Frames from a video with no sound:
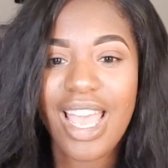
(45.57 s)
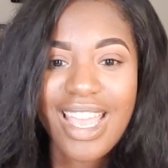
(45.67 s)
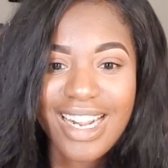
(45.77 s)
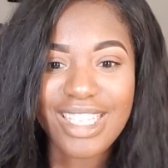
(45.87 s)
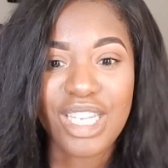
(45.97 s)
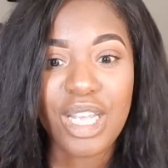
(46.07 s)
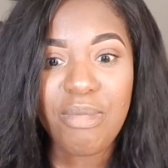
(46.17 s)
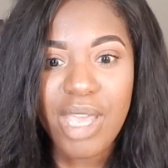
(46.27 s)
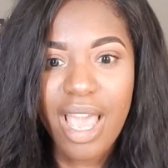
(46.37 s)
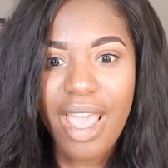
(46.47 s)
And it took
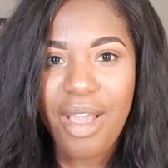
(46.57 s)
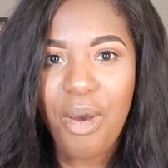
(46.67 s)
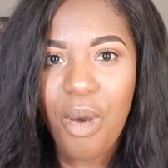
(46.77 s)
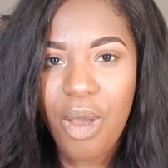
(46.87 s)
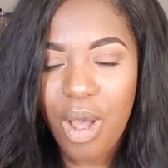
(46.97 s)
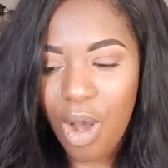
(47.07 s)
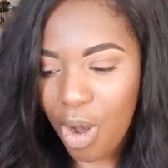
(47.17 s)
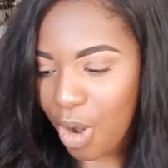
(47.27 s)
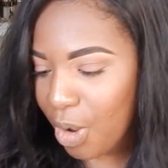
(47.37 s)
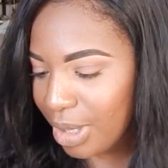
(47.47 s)
me a
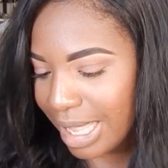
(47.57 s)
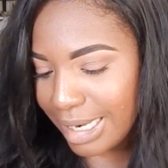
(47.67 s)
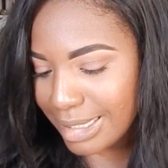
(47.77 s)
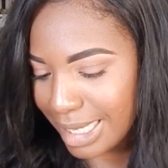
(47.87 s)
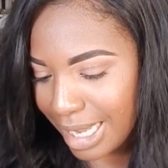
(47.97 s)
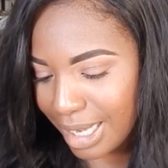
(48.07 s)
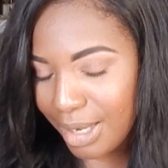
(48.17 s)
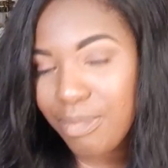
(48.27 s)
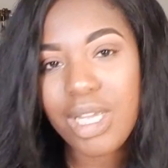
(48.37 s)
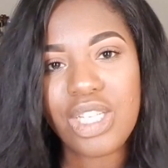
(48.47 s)
whole lot of
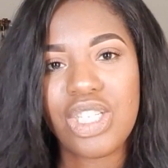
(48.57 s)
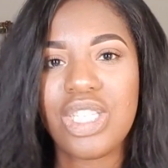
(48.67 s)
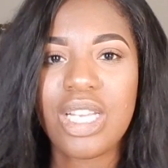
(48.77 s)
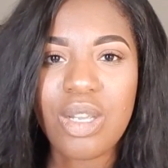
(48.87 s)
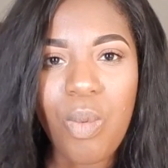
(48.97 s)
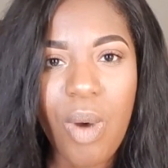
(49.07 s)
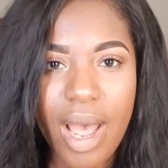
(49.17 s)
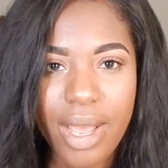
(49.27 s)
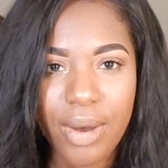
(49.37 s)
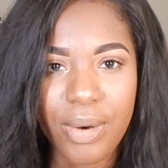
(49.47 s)
time. It just took a
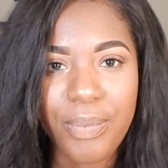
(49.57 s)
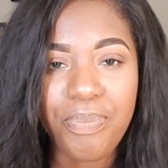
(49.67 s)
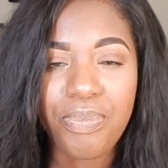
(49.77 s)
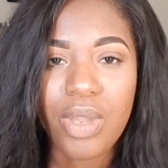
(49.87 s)
while